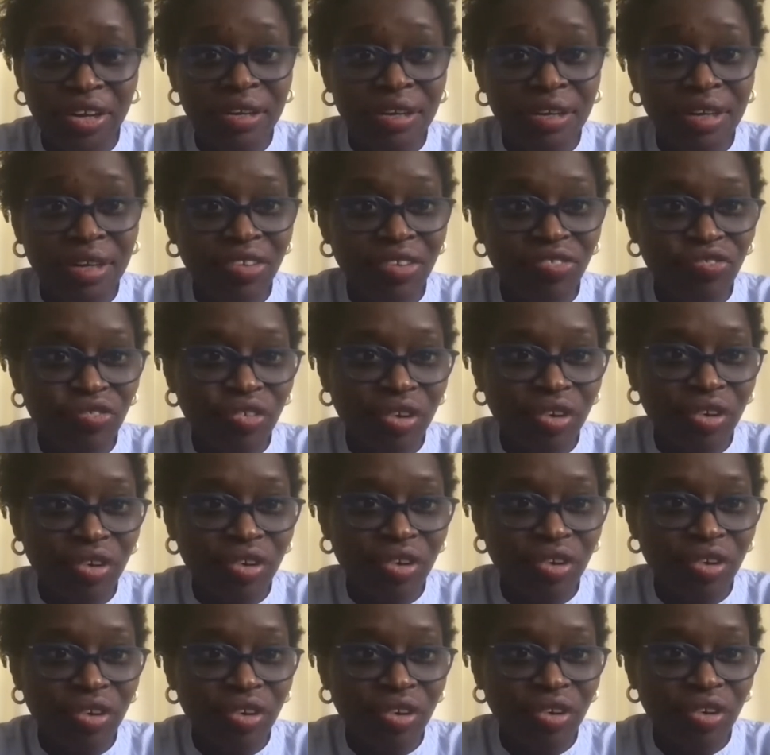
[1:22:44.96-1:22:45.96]
If, for
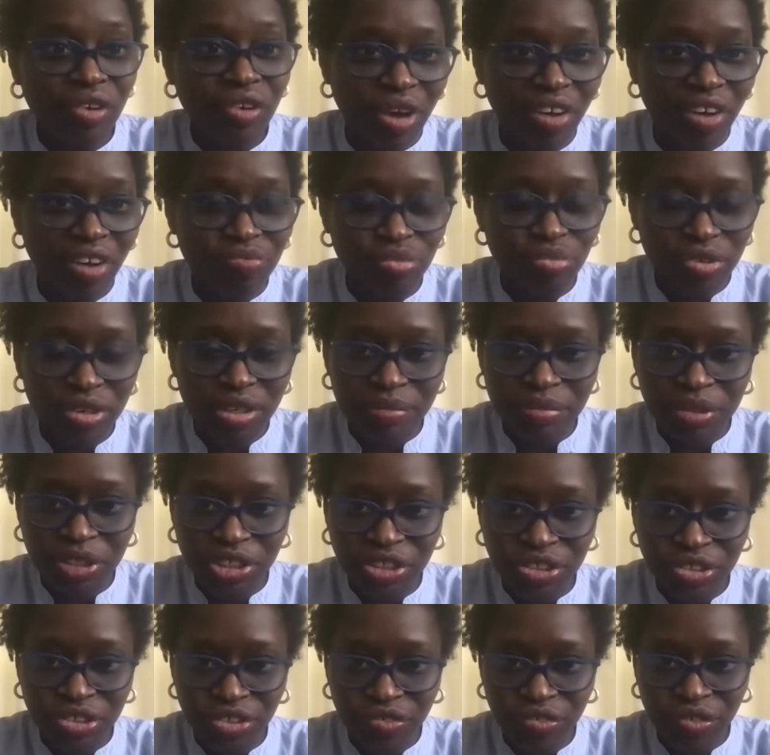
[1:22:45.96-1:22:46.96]
example, you have
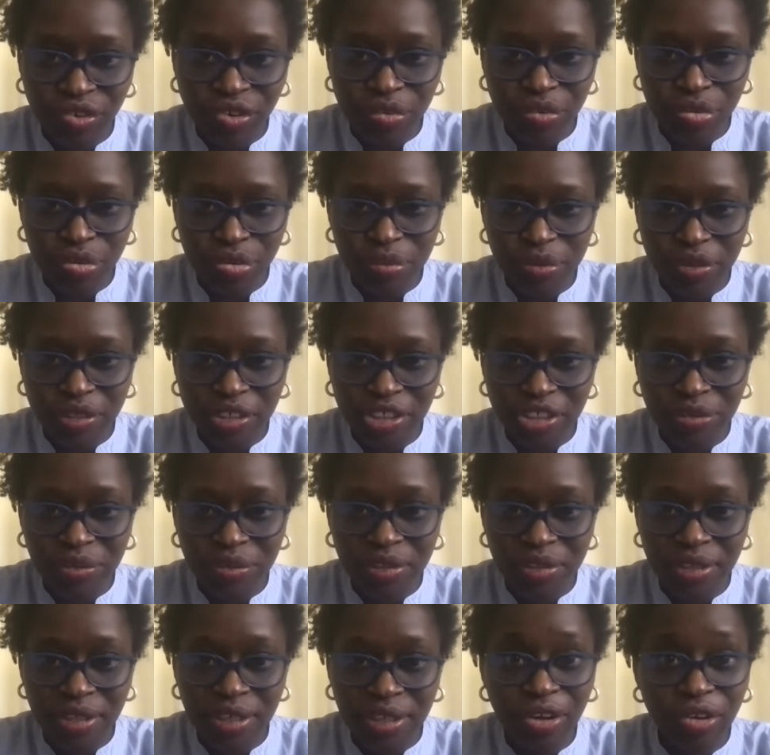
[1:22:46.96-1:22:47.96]
prohibition of corporal
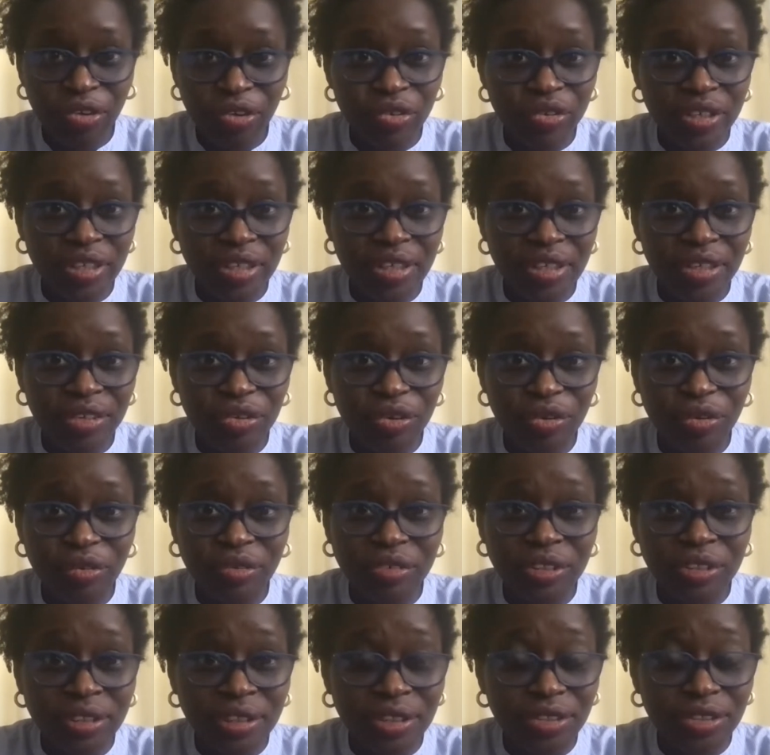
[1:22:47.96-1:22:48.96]
punishment included in the
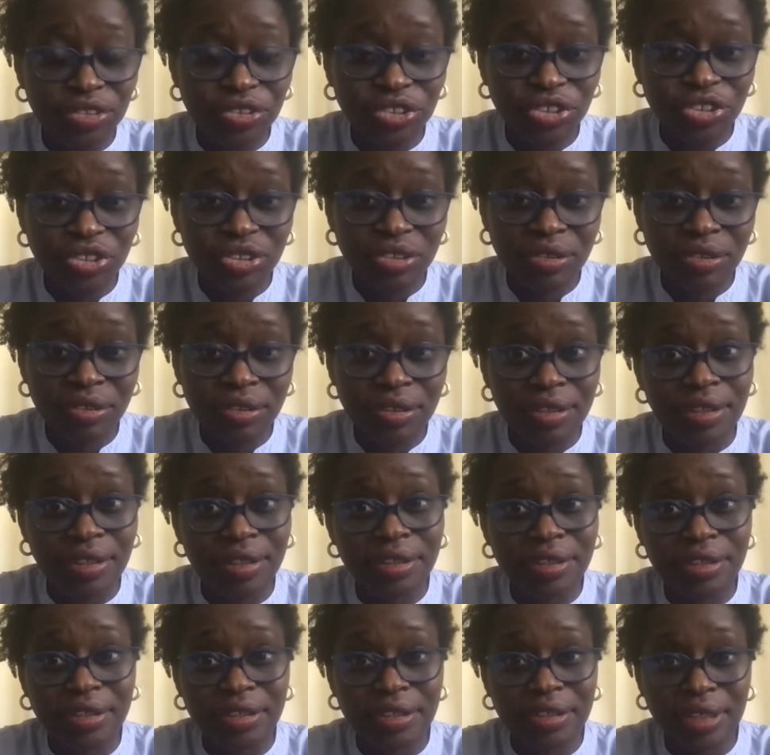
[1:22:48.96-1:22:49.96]
constitution,
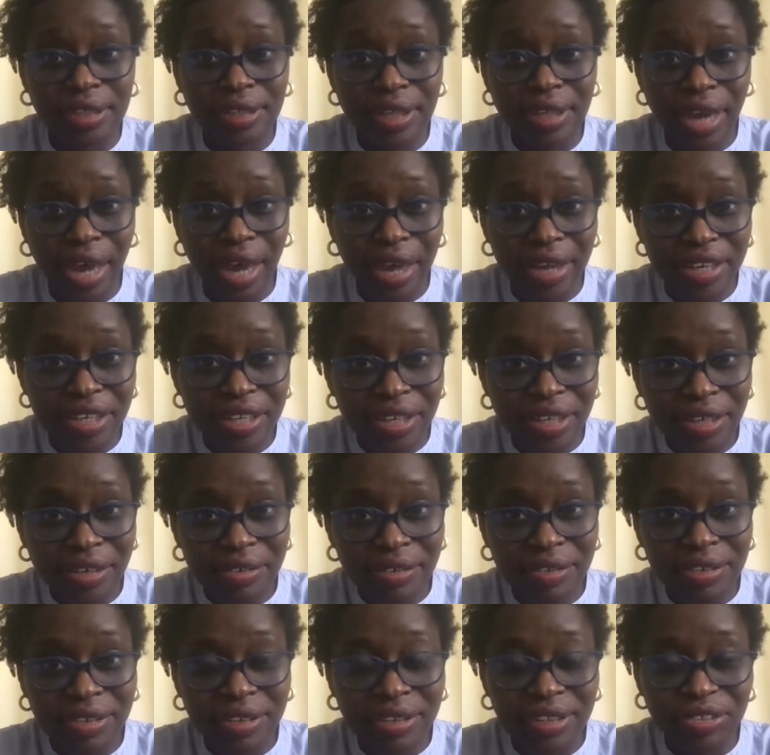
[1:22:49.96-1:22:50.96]
this is the
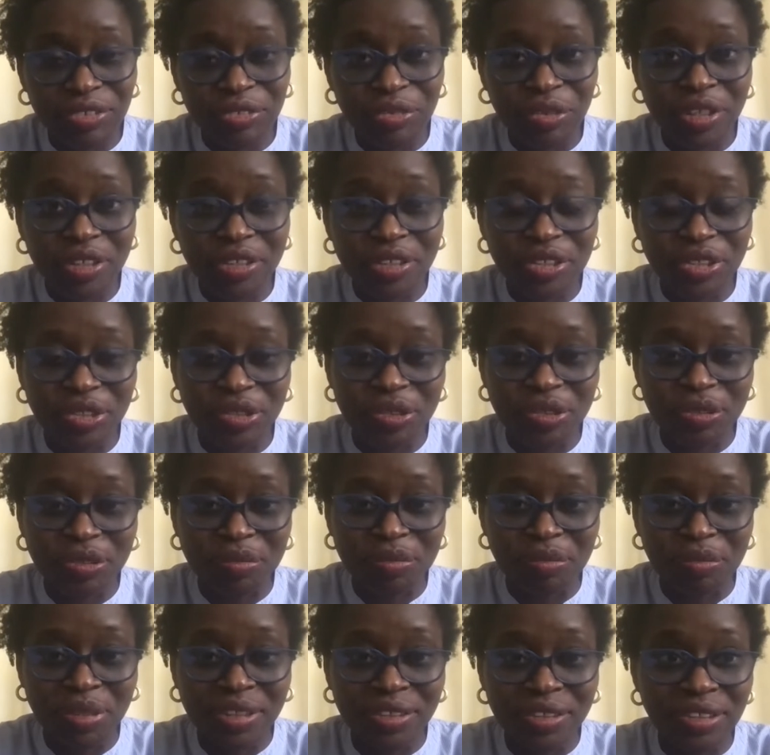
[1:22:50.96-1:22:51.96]
ideal situation,
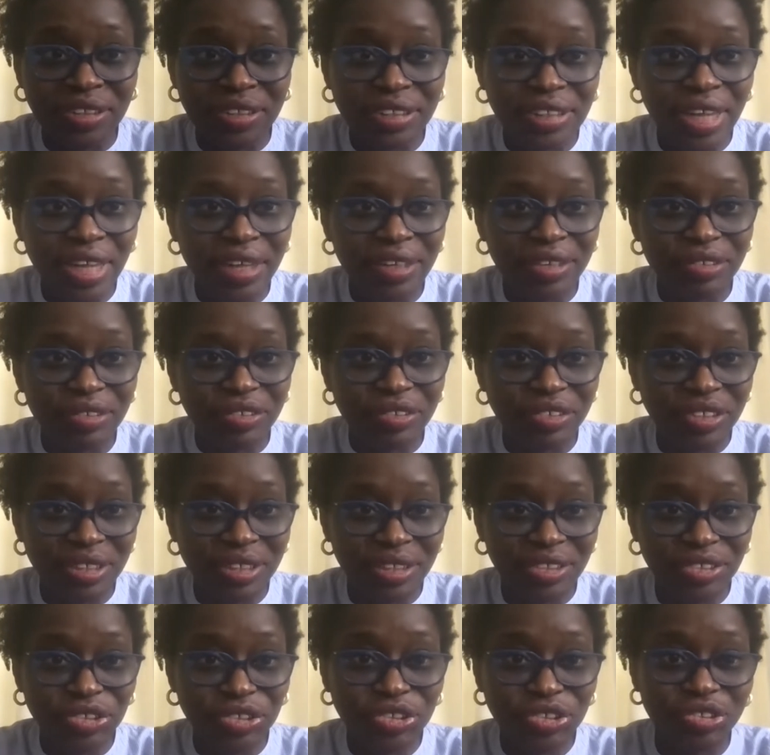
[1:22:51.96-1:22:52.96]
because then the
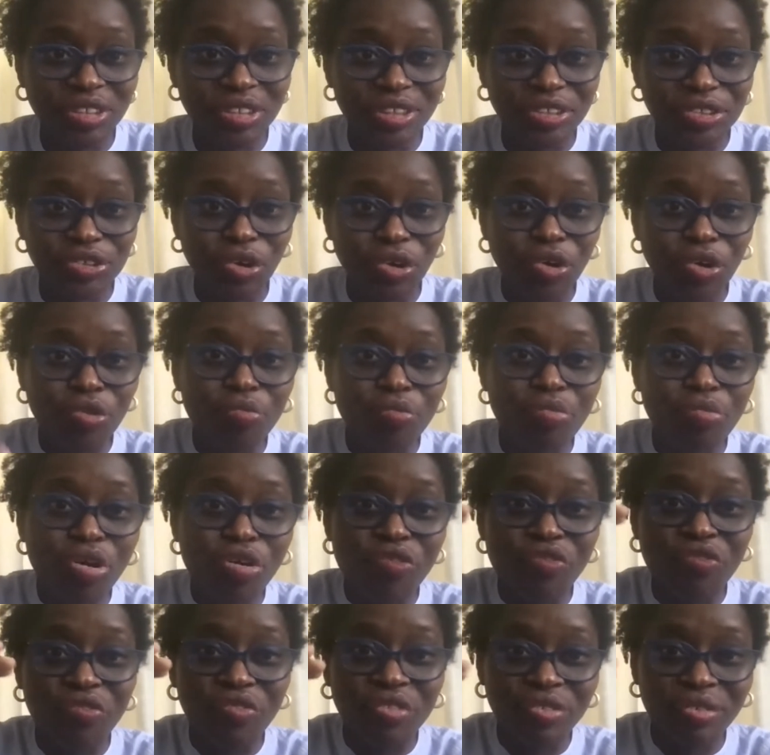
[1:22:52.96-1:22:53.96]
constitution is
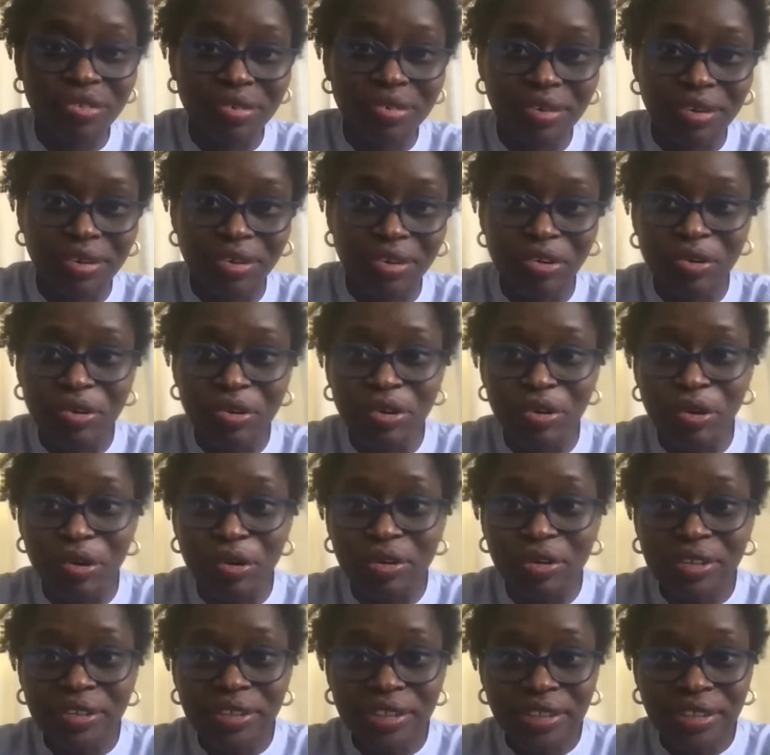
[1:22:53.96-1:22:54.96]
above all
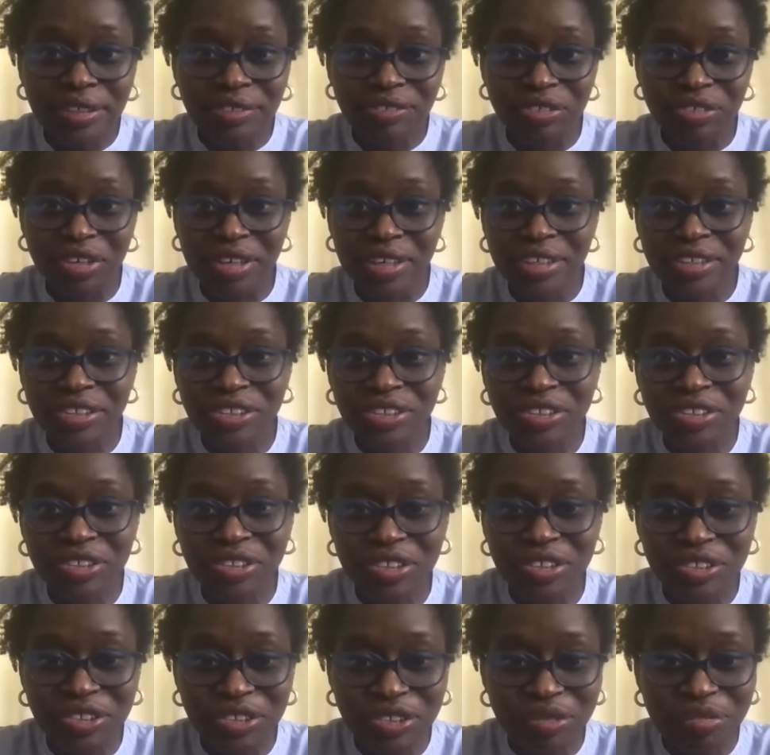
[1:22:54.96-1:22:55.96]
laws, religious,
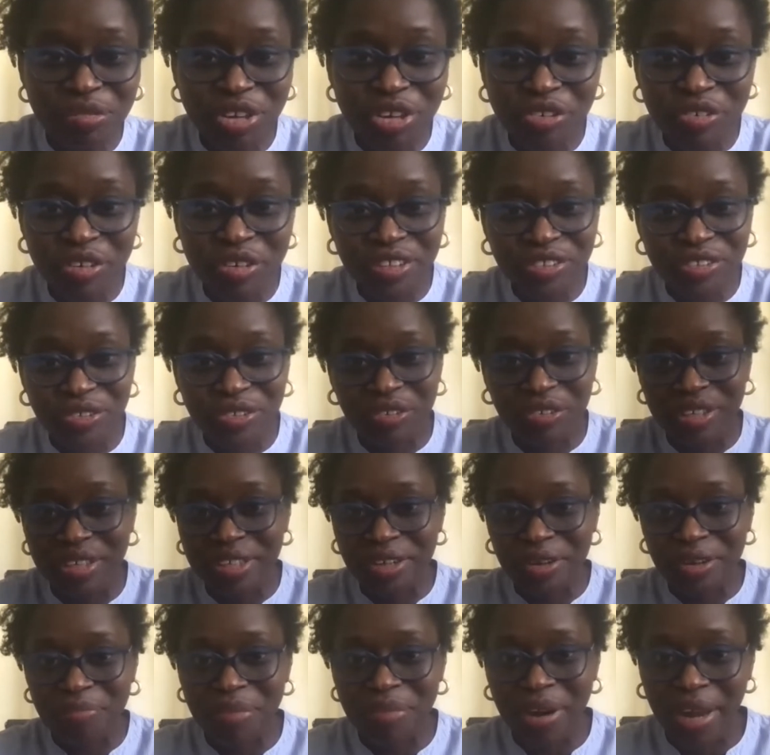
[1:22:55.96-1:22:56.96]
customary, so it
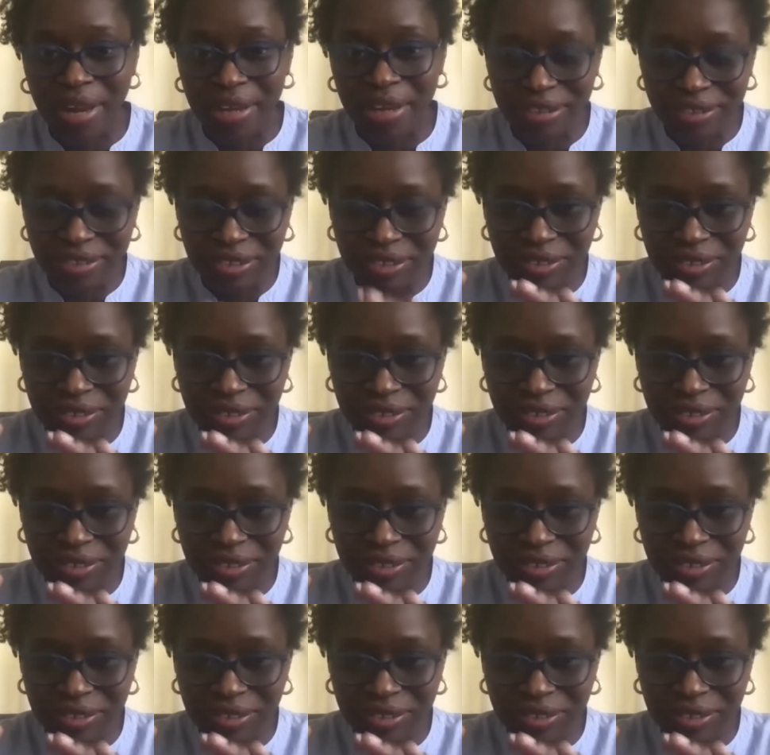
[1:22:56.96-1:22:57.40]
applies.